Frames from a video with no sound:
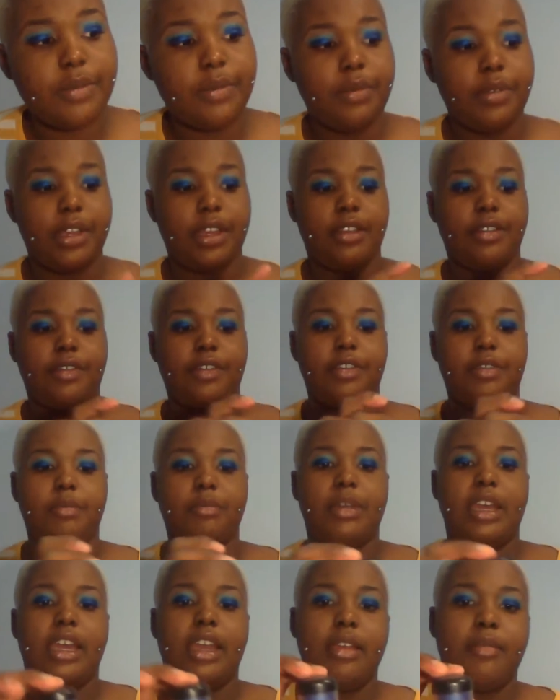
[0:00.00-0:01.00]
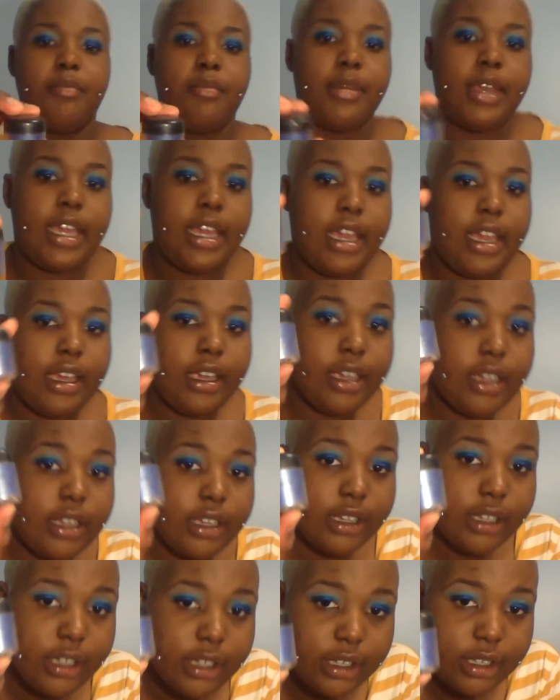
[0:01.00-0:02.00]
with my MAC
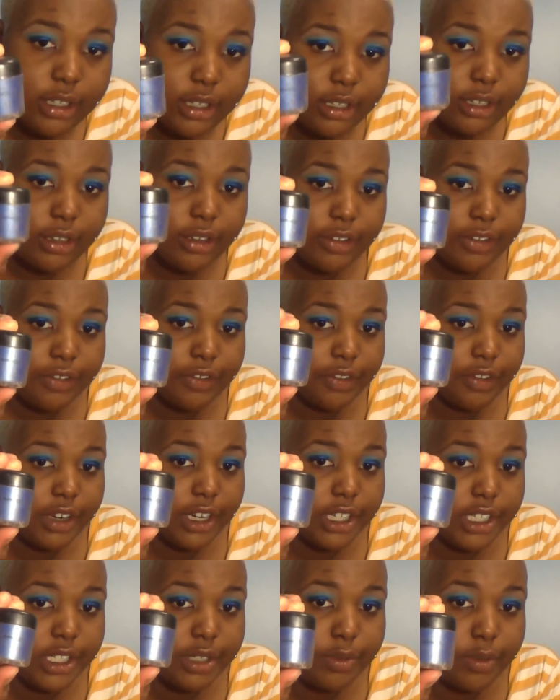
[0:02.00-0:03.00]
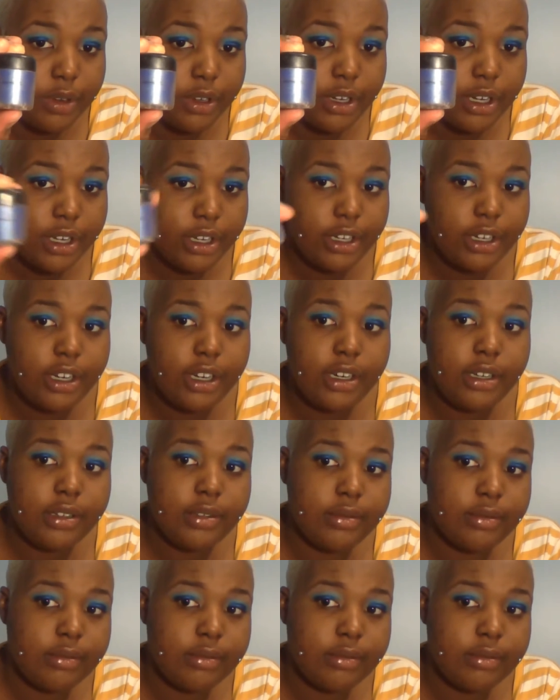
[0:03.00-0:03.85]
Fresh Water